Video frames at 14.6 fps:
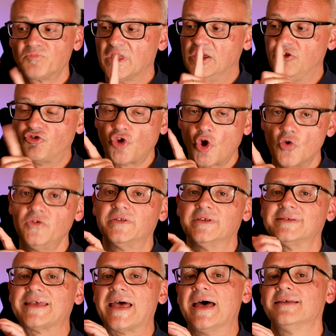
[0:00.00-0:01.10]
He chose
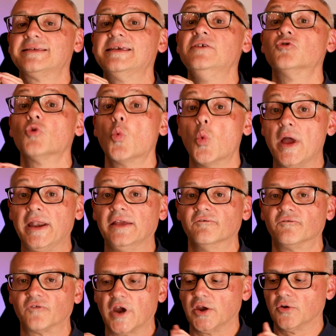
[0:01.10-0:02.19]
this as his wedding
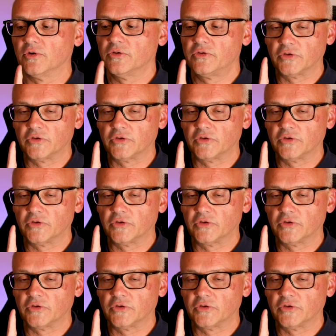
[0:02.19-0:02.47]
fragrance.